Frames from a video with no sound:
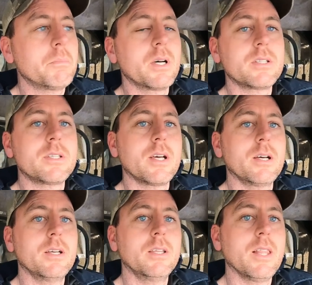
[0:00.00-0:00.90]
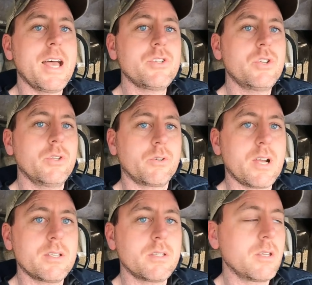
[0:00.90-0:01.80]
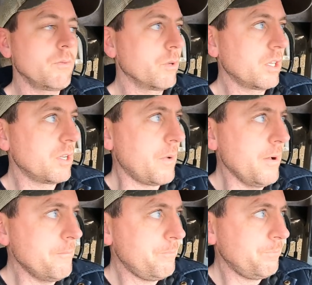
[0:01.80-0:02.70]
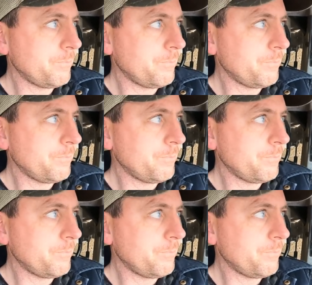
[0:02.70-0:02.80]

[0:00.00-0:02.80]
but uh, last year the grasses didn't really come up.